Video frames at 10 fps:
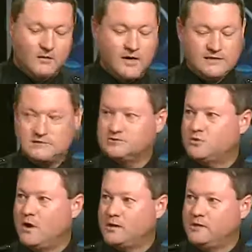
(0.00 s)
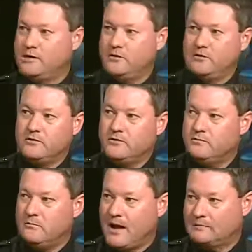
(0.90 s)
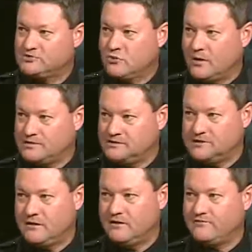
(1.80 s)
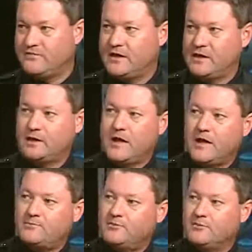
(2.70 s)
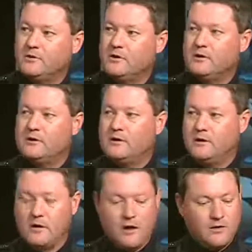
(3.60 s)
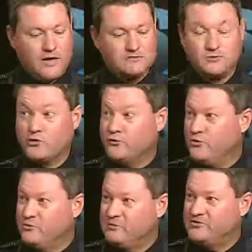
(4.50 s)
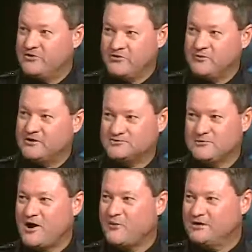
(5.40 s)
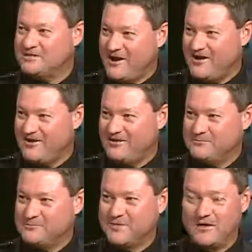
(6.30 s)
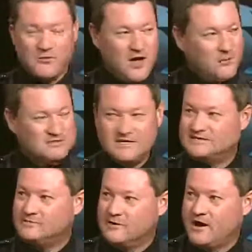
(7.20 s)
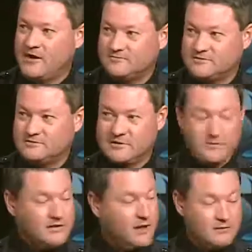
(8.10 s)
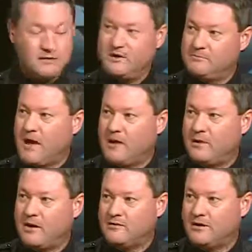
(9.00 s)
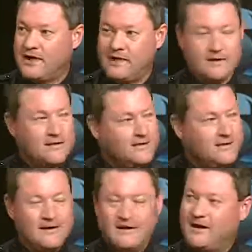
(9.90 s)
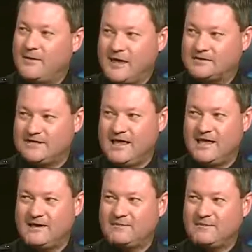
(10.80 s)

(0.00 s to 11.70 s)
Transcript: kinds of SWAT gear, bomb squad stuff, the helicopter, all kinds of recruitment material, because we're always hiring. We always need some good officers. I've been talking to Big Papa all day. I'm not saying